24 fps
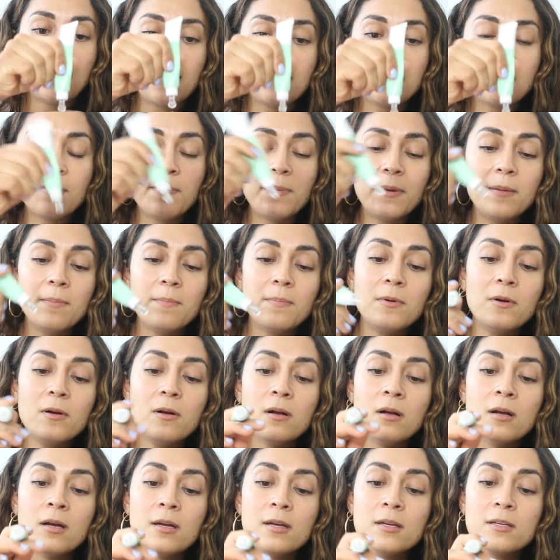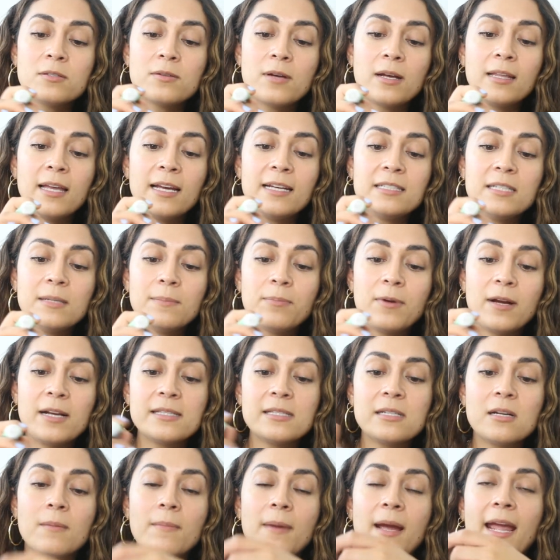and the pimple. So I like to press
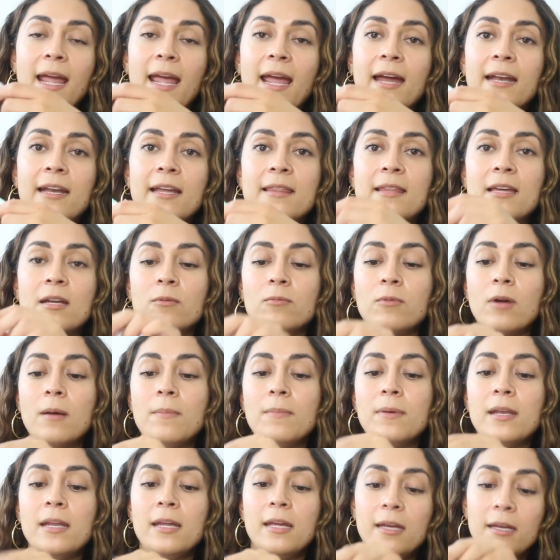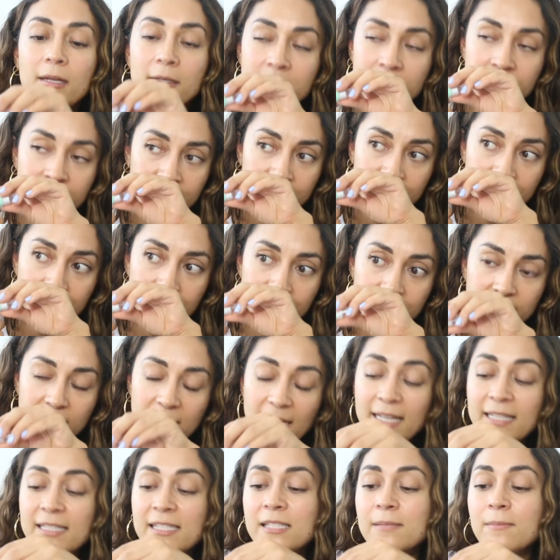it on my hand and then rub it in.
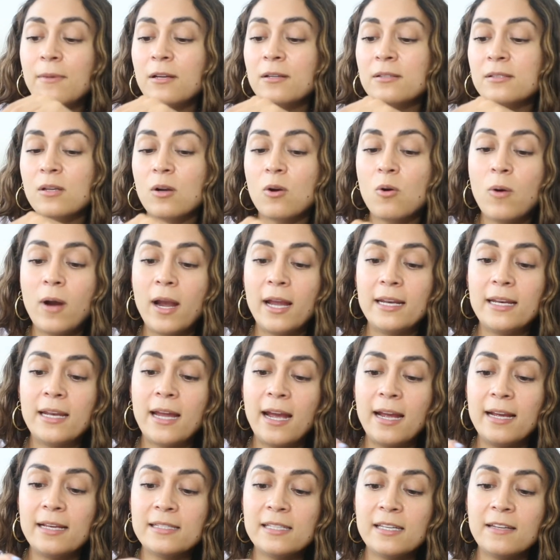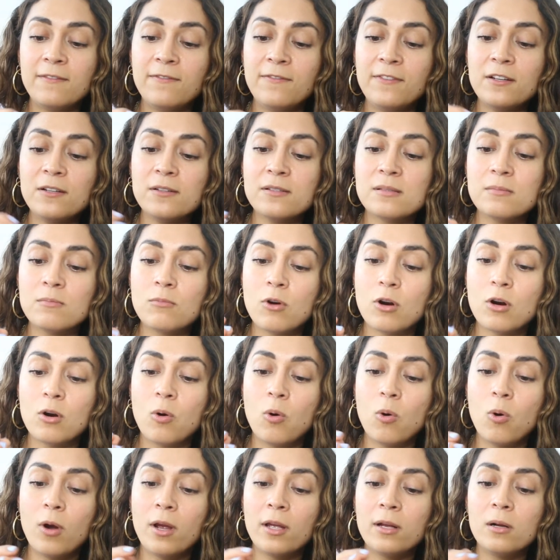It smells quite nice. It feels more
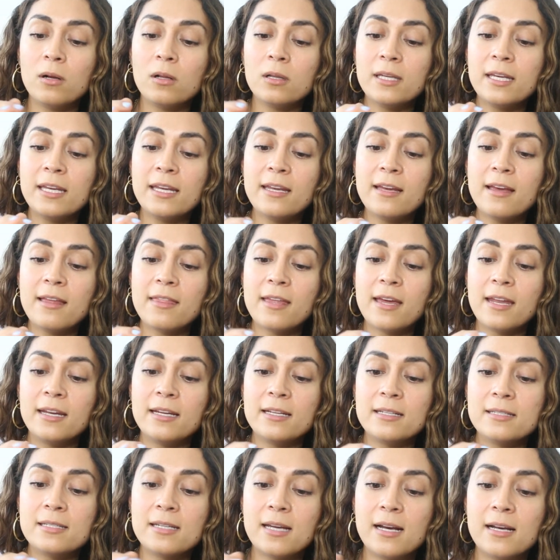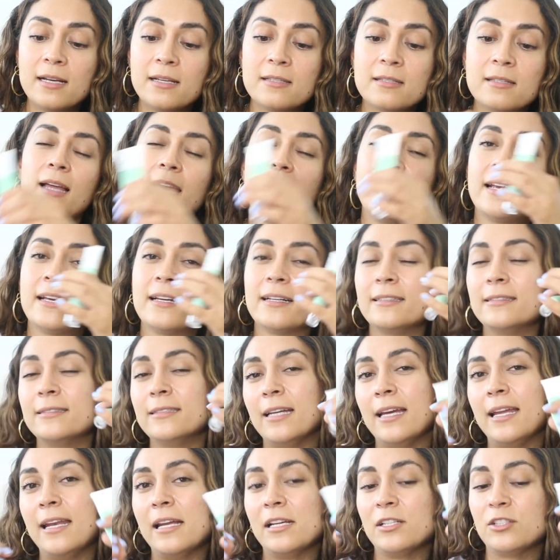oily than it does like
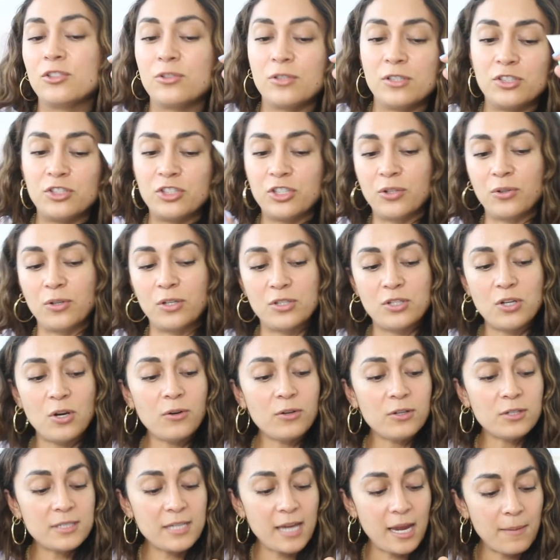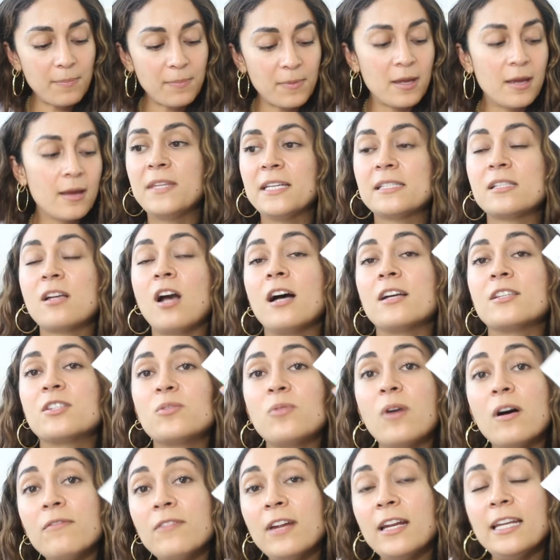an astringent or toner type. This costs
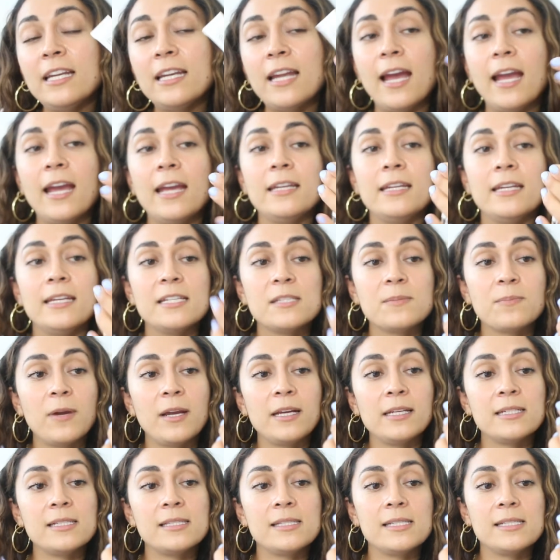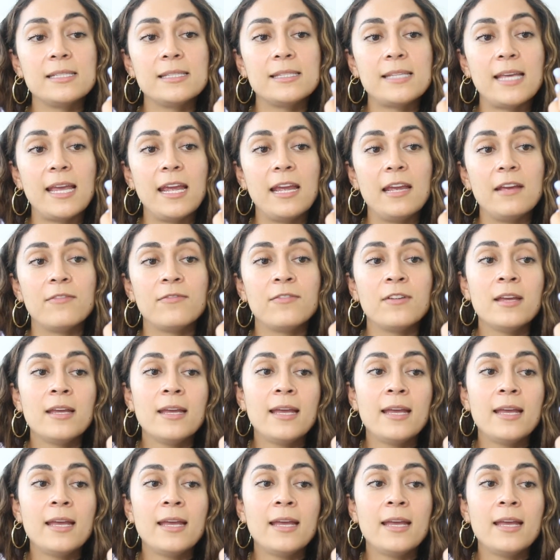$12.99. It is pregnancy safe